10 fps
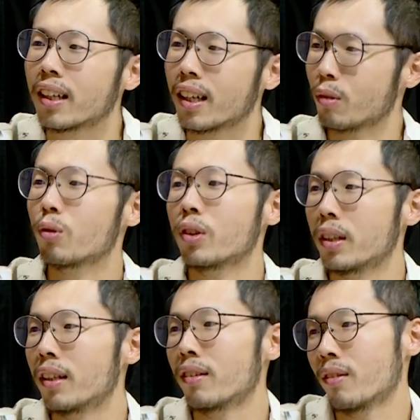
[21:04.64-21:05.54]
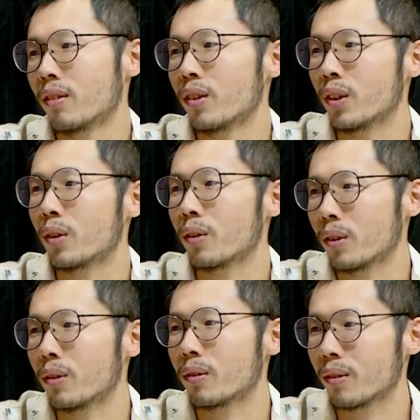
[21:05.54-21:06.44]
a country, then, you know,
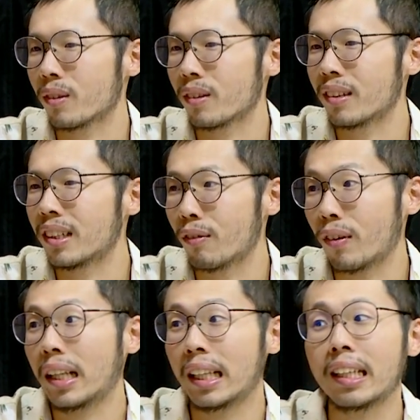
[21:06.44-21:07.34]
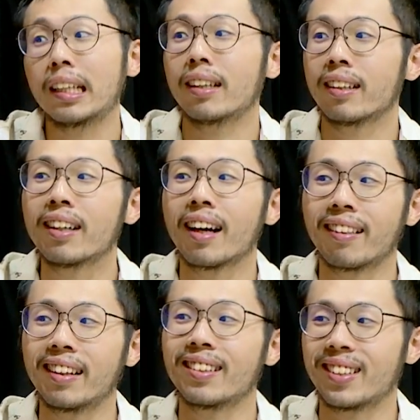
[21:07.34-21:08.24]
you definitely got
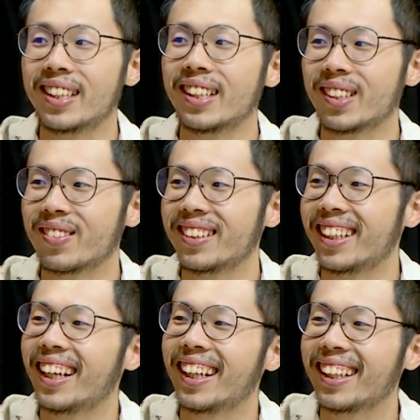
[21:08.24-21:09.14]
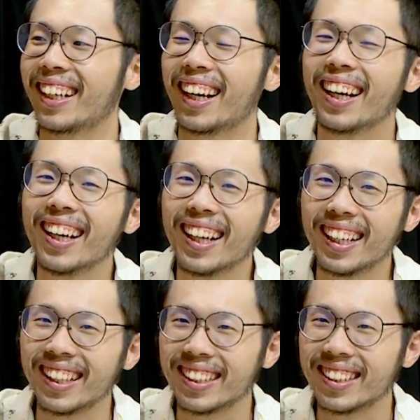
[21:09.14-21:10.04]
the skills for that.
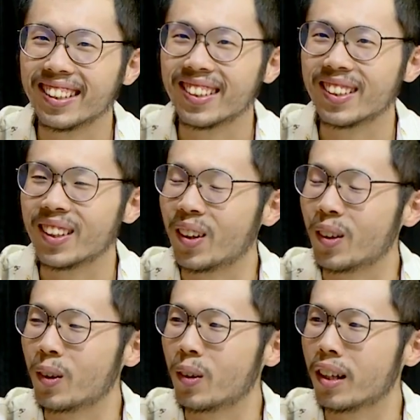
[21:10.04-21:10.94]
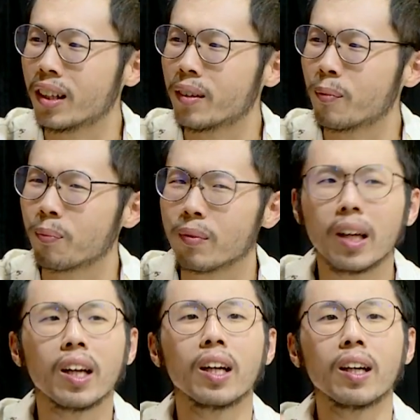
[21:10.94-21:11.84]
And so
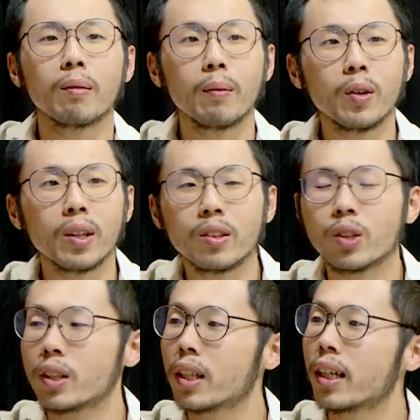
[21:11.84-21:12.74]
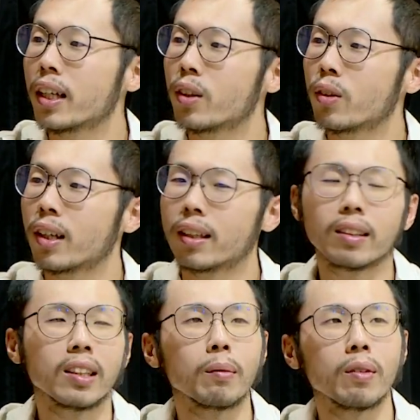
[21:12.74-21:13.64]
maybe you can share, you know, like
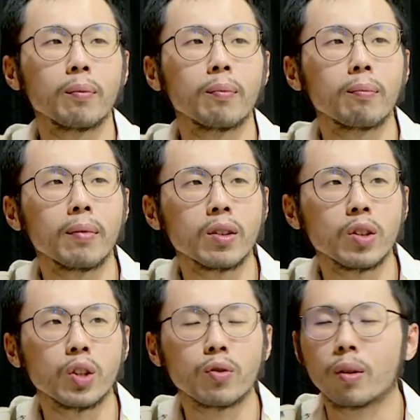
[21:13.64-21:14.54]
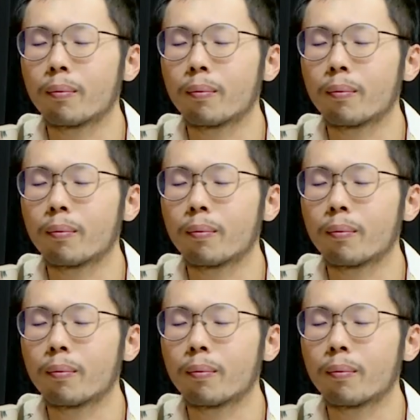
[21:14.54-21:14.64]
some of the message